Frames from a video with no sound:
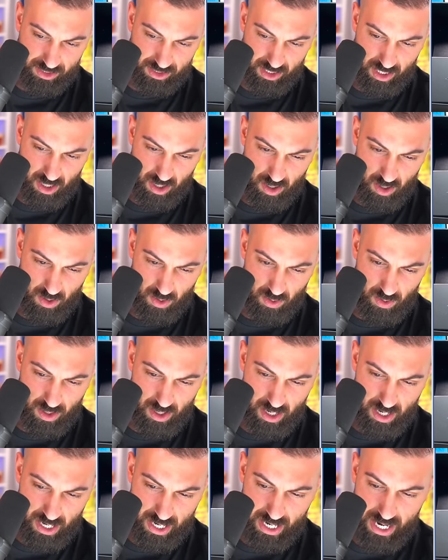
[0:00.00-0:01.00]
So
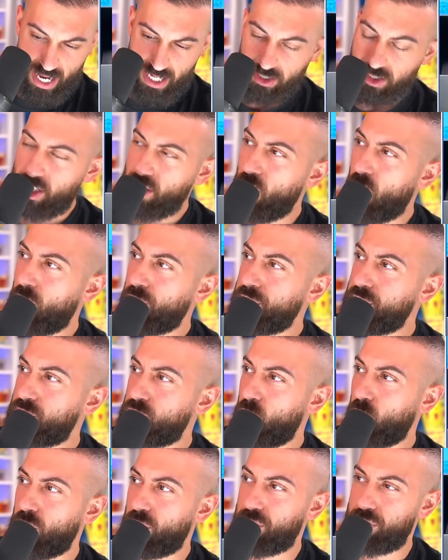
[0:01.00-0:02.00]
it has like all these
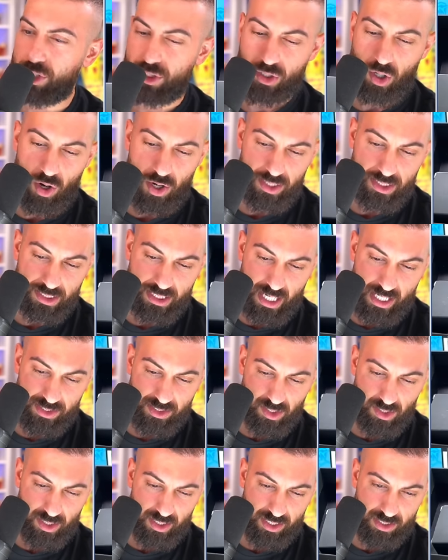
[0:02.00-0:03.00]
cool little star
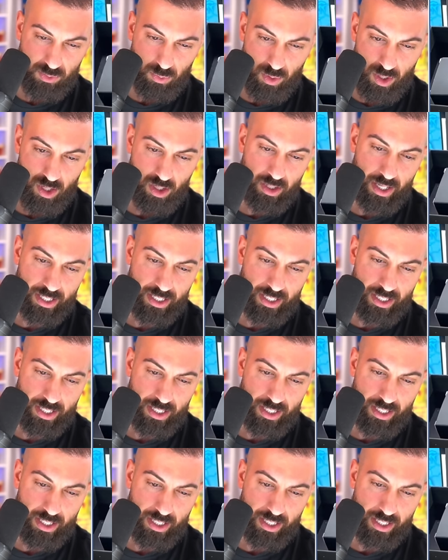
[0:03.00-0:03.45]
designs on it as well.